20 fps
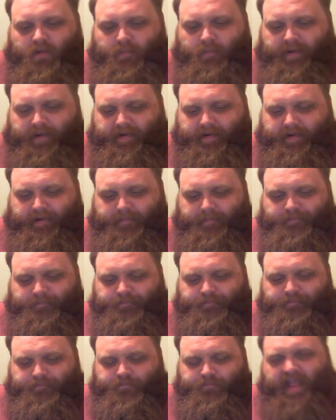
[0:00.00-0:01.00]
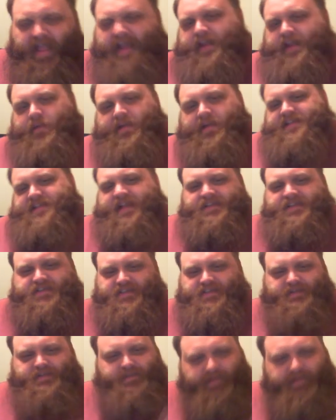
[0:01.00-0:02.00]
But anyways, that's
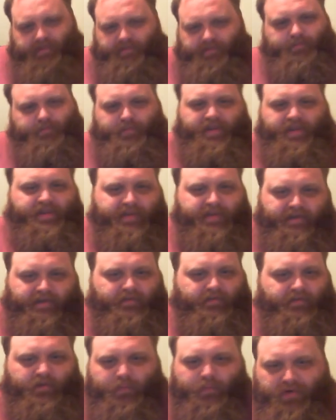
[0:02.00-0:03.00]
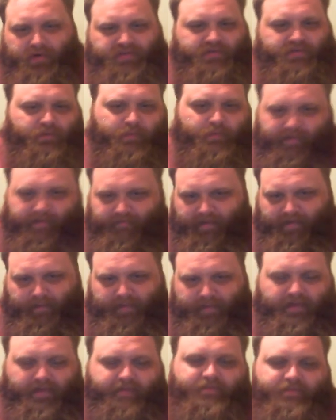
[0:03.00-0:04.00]
just me getting a little personal with my
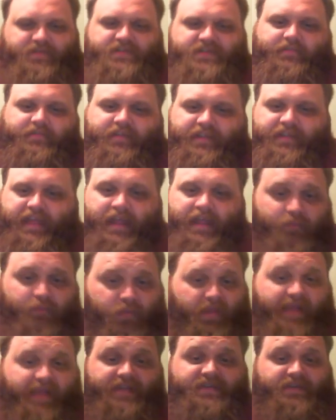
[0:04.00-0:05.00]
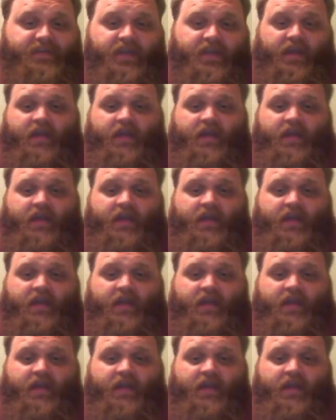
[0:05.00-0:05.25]
family life and stuff like that, and plans,